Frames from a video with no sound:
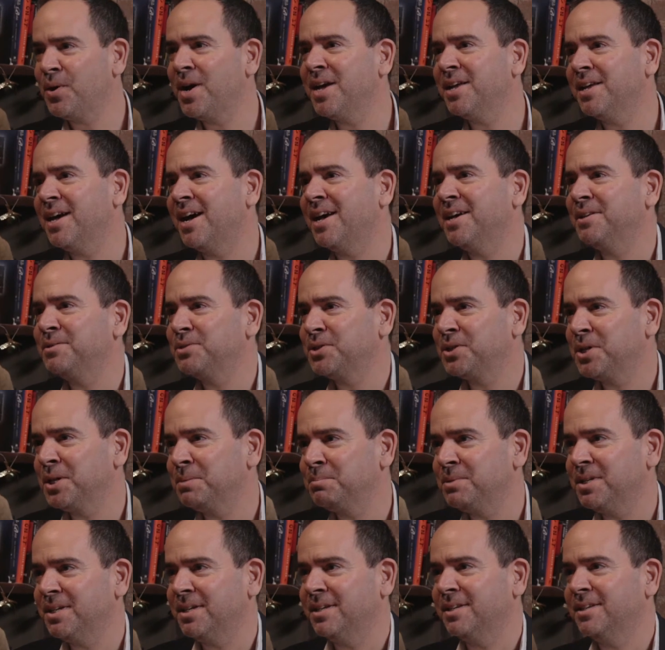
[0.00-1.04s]
So I
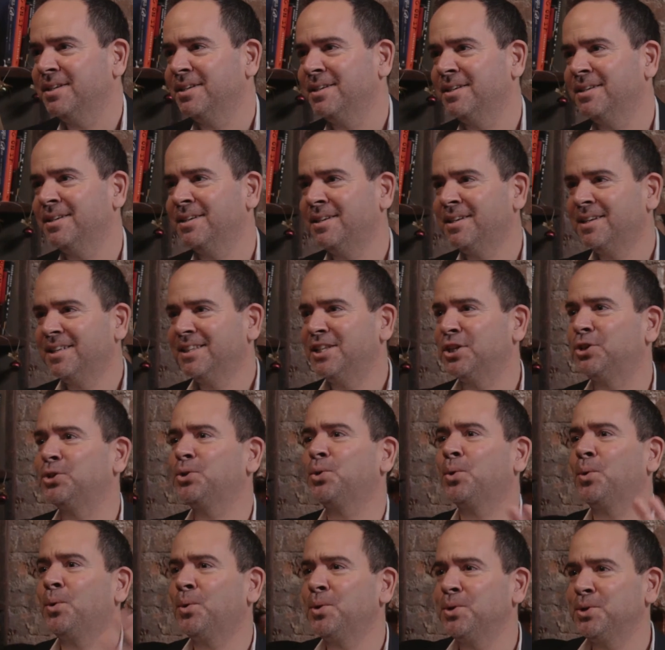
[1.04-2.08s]
skip the
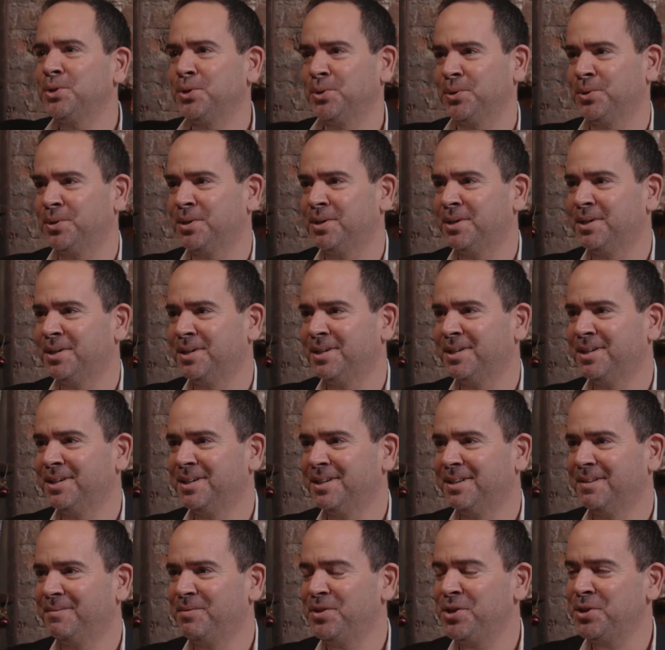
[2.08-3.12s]
torture.
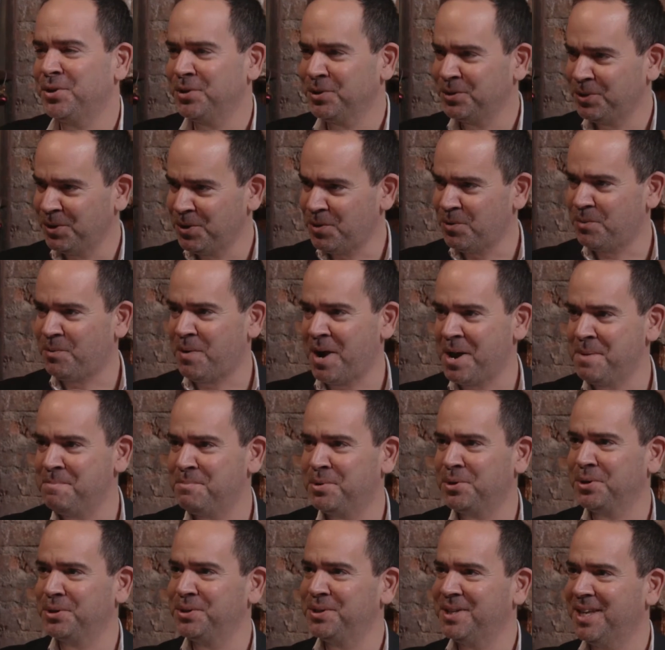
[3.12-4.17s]
You know those little rhyme
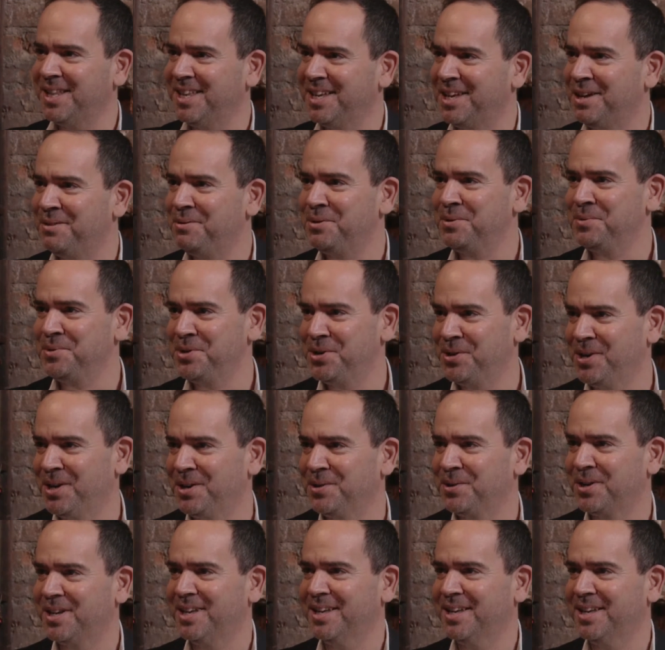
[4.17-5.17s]
books that they give you when you're a little